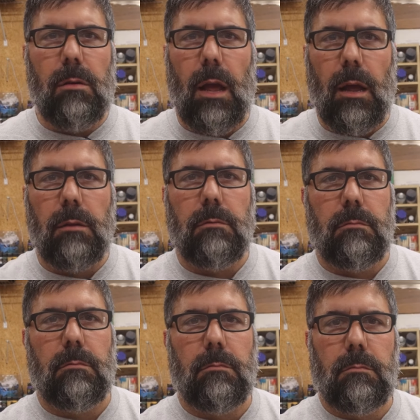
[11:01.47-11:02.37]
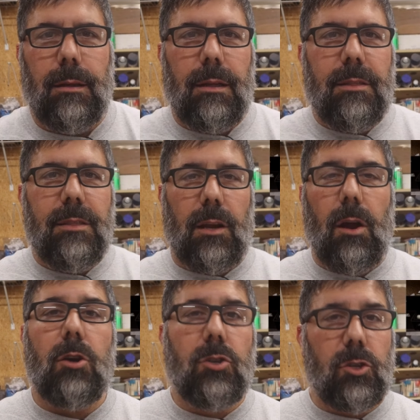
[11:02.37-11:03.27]
okay. The
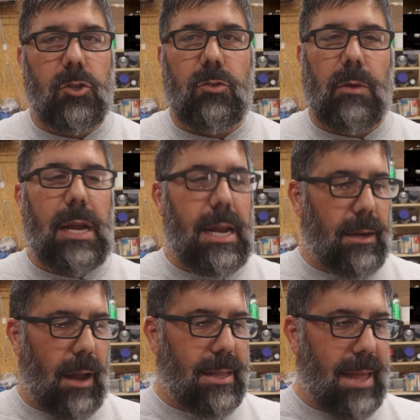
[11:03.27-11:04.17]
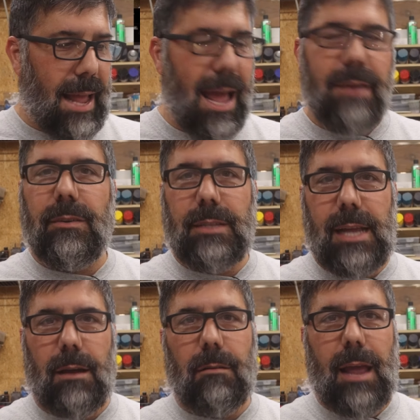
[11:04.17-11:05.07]
larger screen like they have on
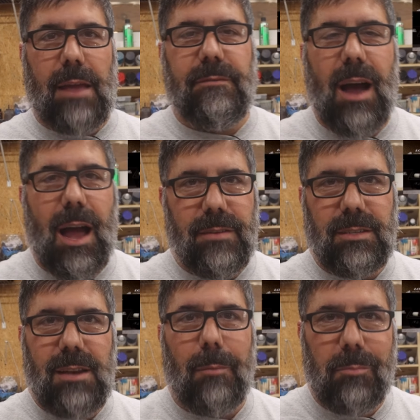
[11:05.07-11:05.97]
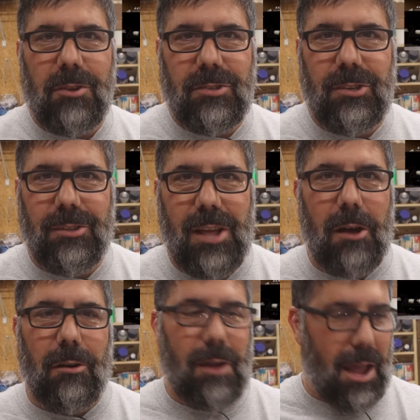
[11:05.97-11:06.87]
the LK5 is now present on the
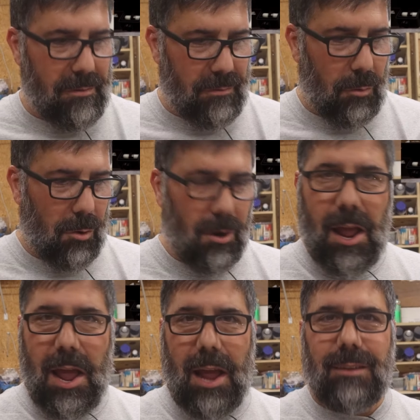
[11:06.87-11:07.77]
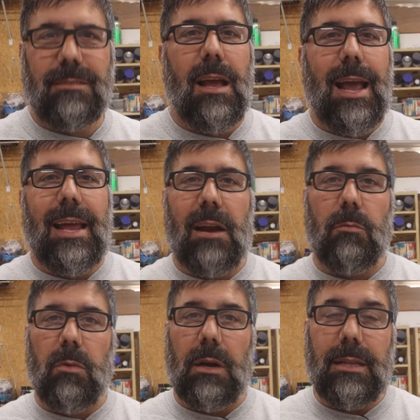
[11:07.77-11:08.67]
LK4X, and I
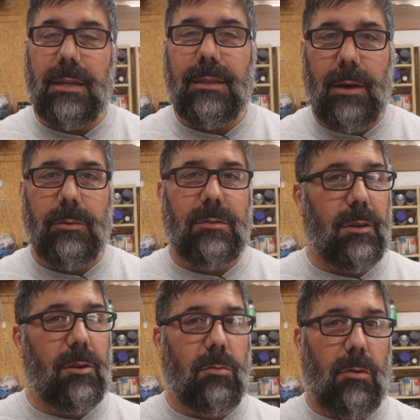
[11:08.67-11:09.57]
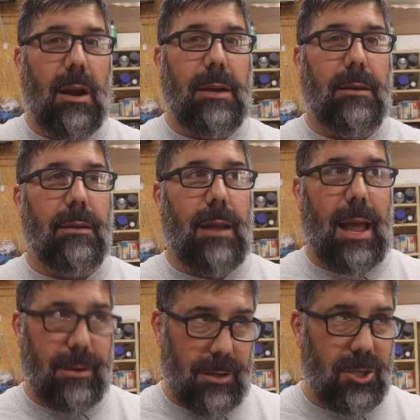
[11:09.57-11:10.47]
really think that was a great
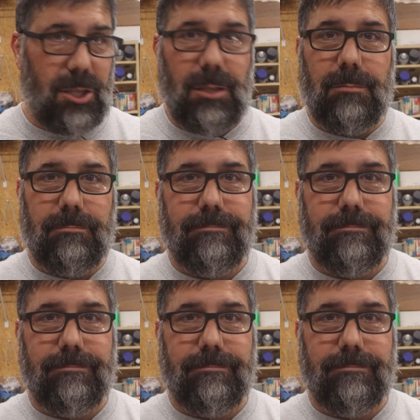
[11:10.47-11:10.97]
addition.